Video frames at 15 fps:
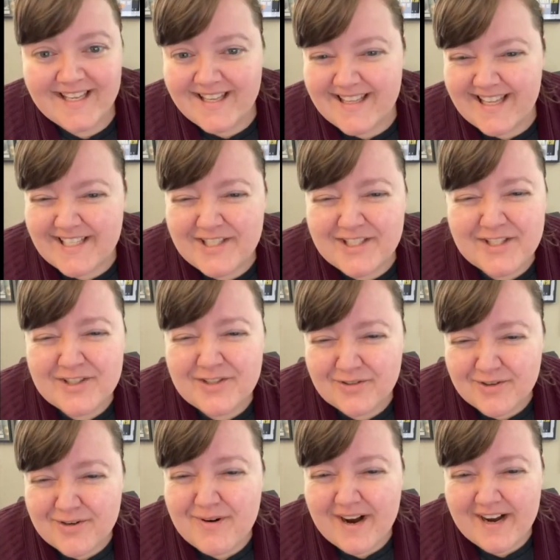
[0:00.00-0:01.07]
that's the
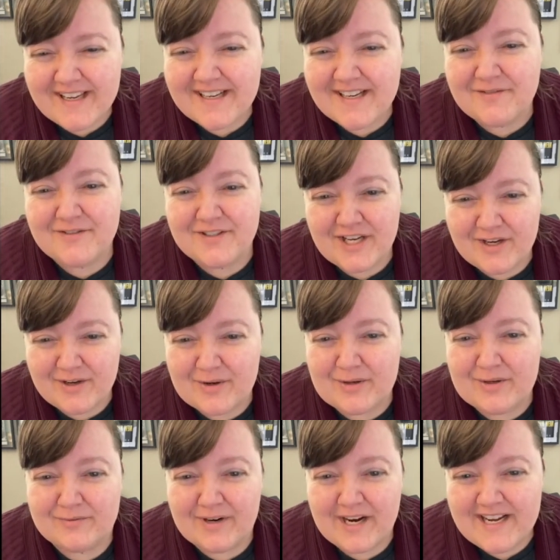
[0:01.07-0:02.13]
true INFJ
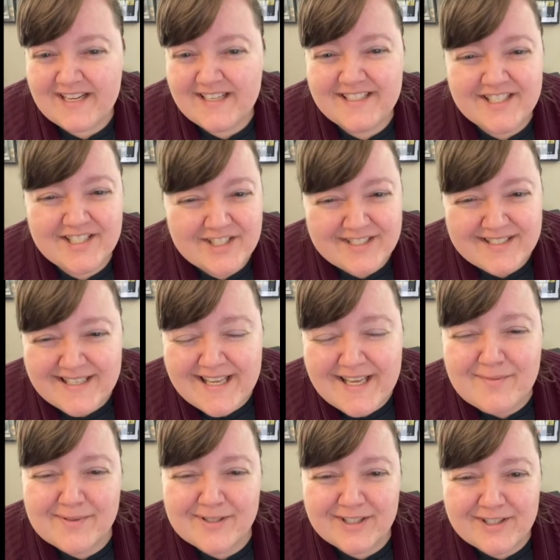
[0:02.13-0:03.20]
goal, right? To just
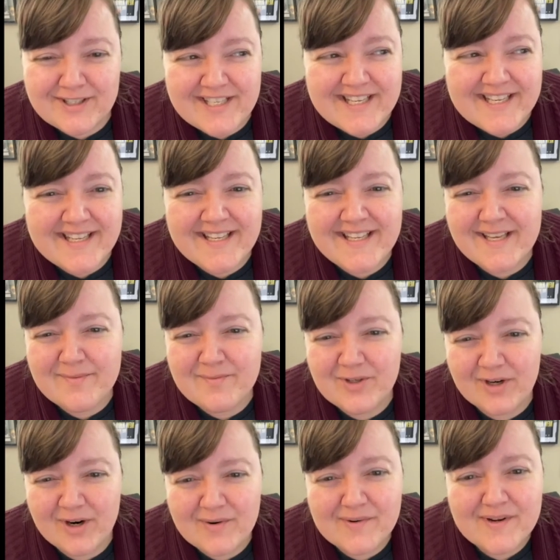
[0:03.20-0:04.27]
keep learning, keep
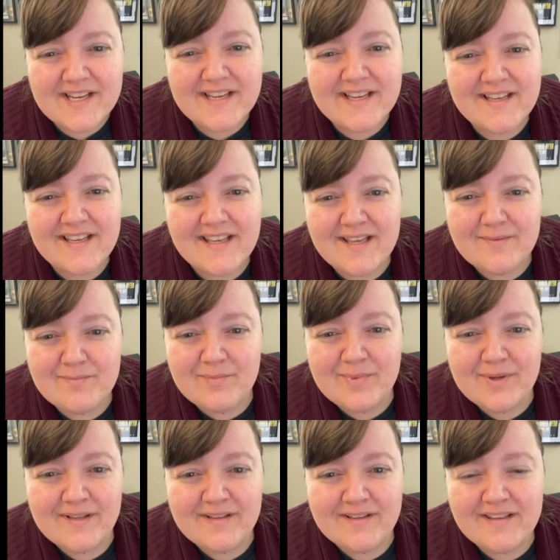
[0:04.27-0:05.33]
growing, keep
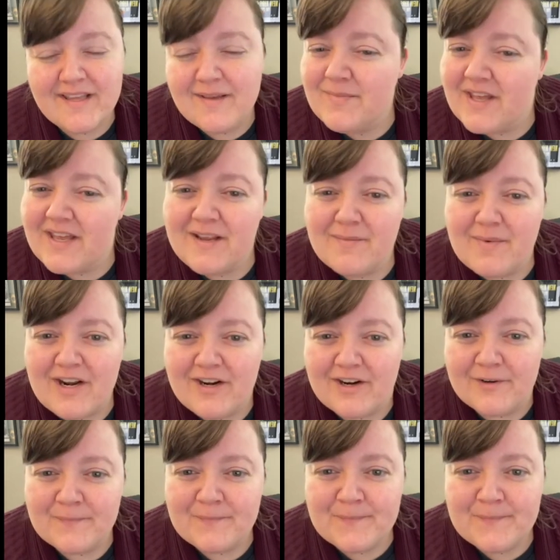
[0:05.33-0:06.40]
getting better.